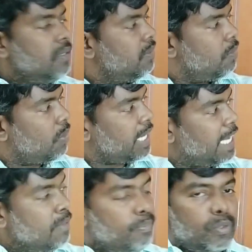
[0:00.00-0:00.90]
work
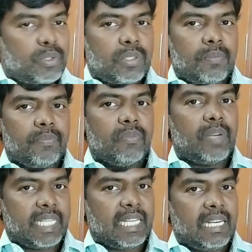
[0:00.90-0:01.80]
input,
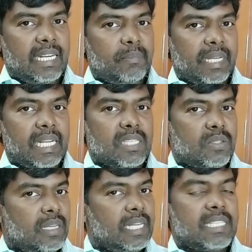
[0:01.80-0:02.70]
vertical line, because
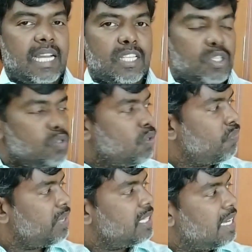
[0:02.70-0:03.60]
it is
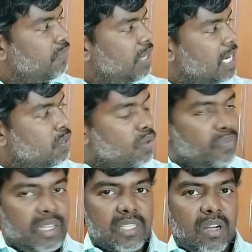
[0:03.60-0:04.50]
isentropic, therefore
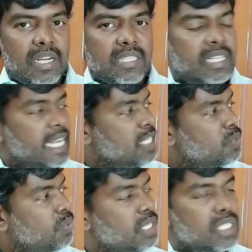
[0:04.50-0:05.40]
entropy is constant,
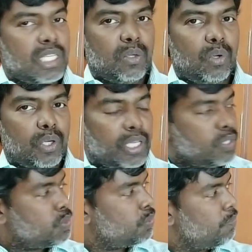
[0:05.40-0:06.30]
S1 is equal to
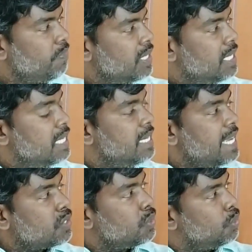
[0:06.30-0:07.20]
S2.
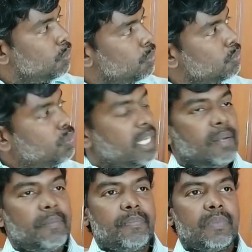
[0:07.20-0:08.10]
Next 2 to
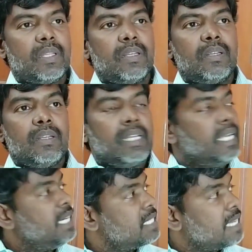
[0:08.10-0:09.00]
3
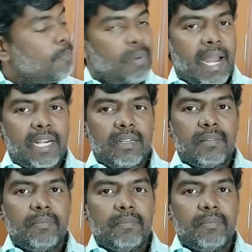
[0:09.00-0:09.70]
heat supplied